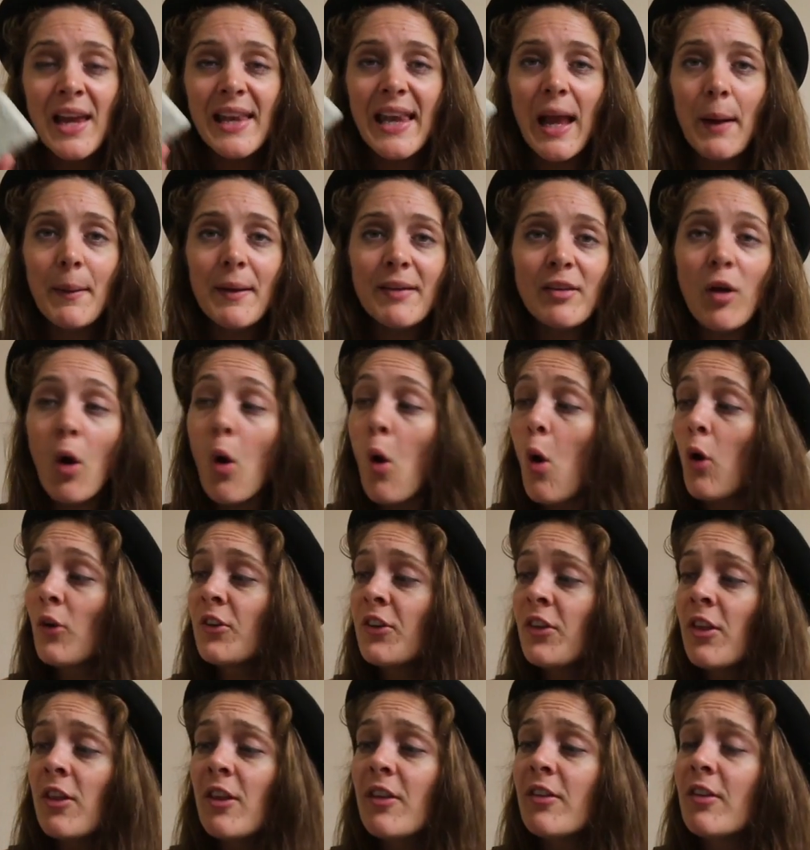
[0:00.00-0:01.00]
Now, it's
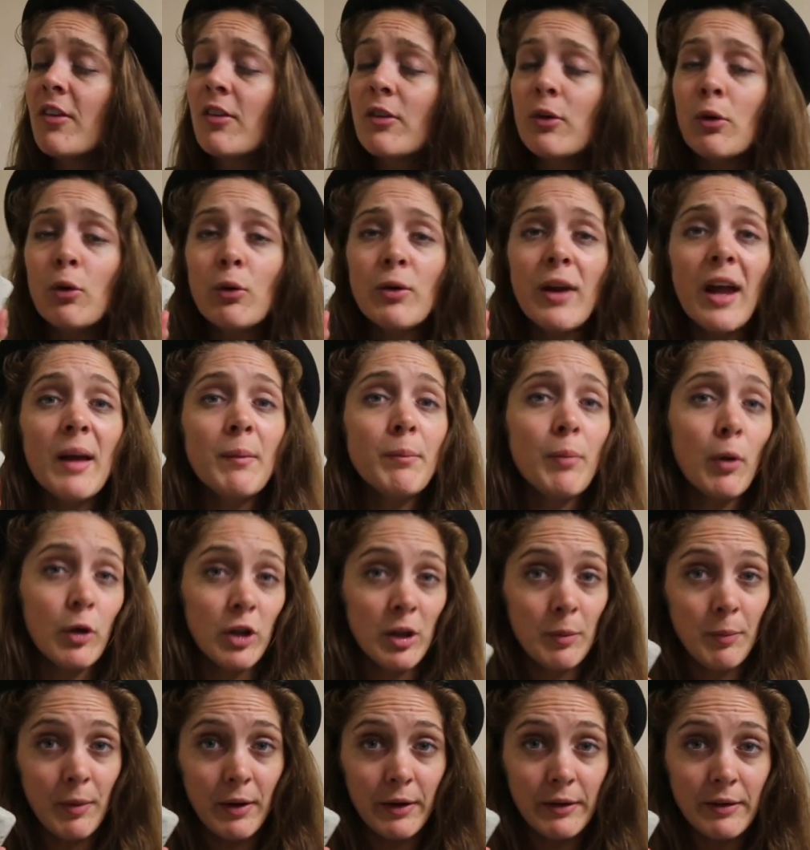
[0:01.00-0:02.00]
odd that this is called a
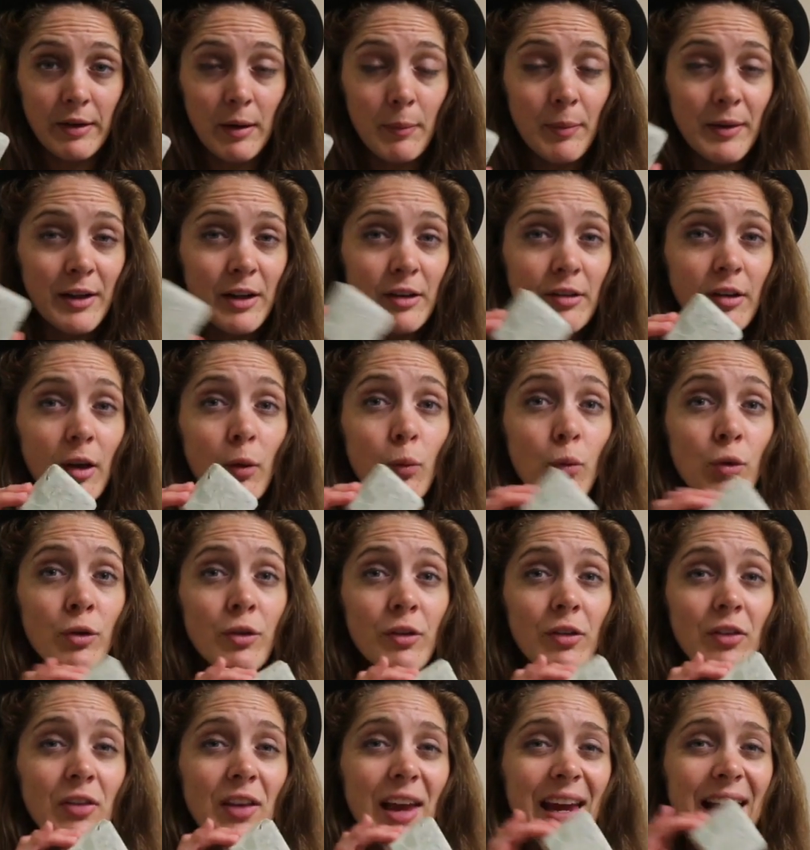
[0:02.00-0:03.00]
body butter, because I
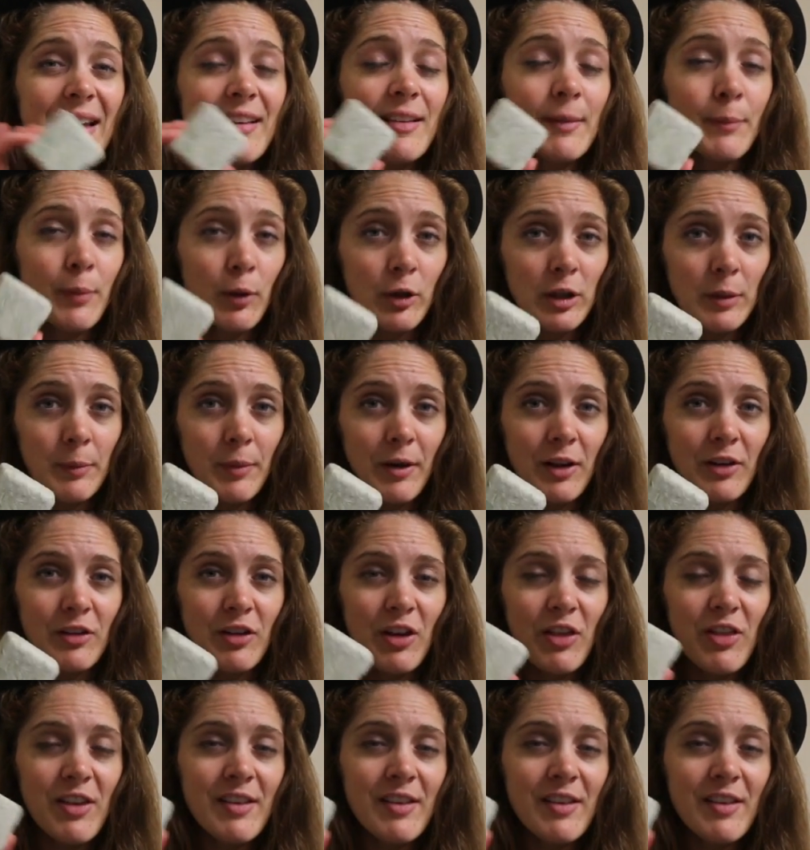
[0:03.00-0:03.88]
wouldn't say it's a body butter.